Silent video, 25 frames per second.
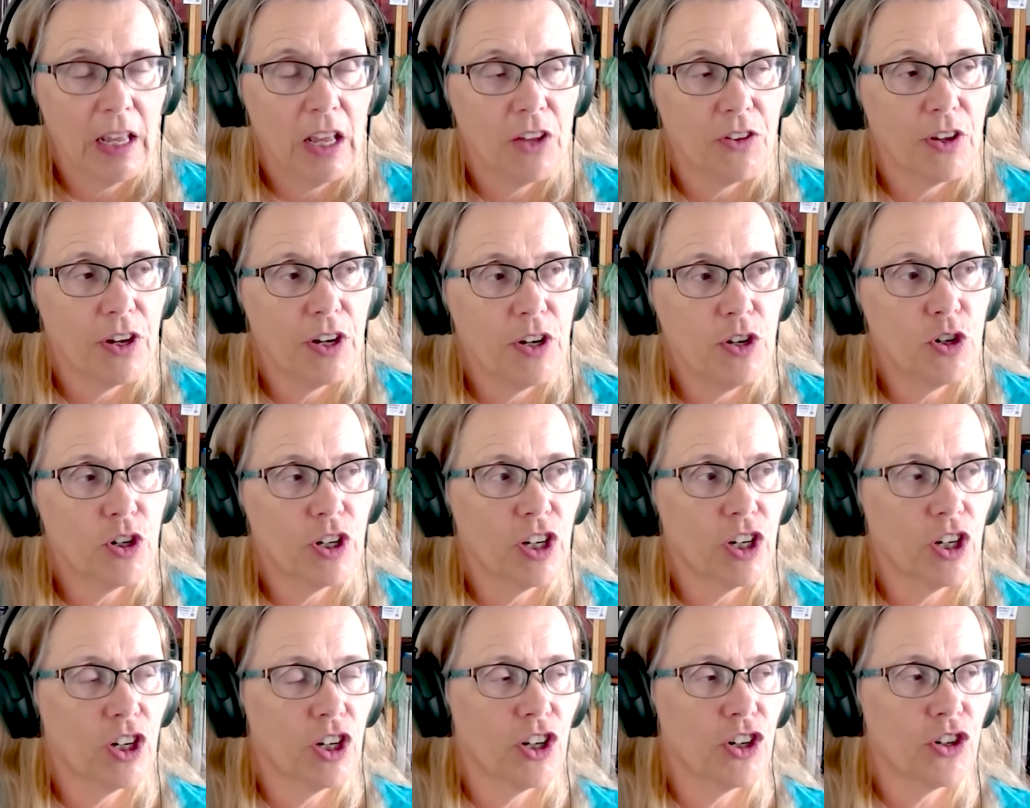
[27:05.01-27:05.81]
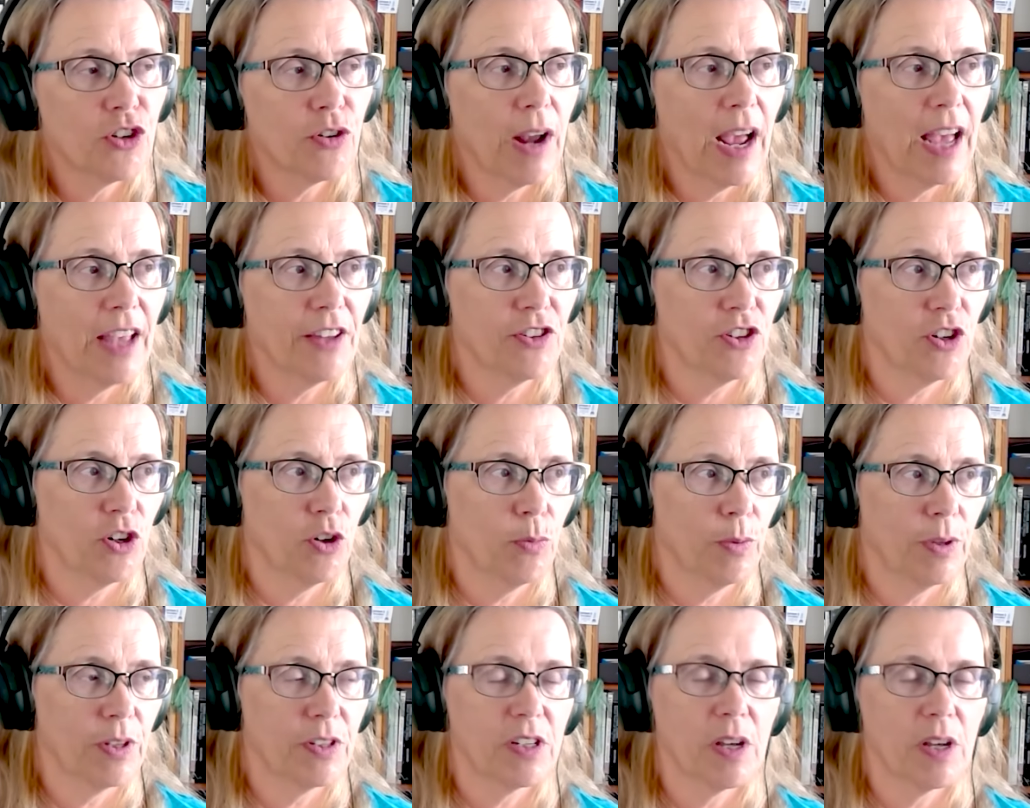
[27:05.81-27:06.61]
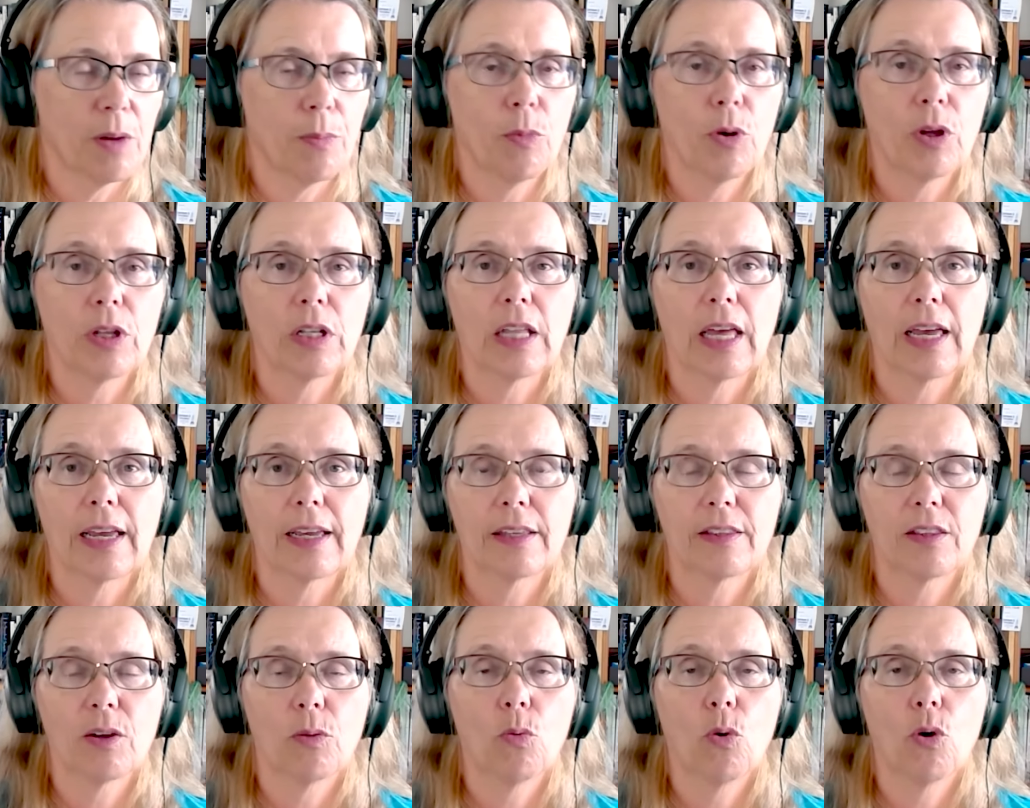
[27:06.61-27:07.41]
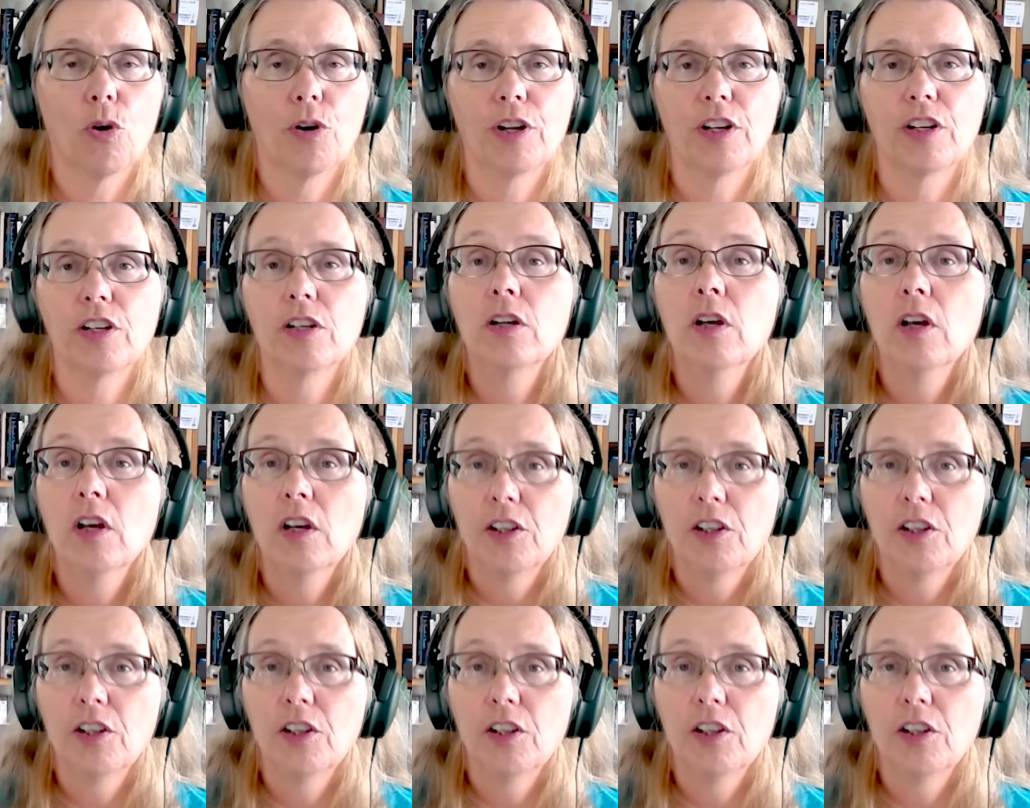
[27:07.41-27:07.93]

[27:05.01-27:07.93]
Then you can contrast her with someone like the warden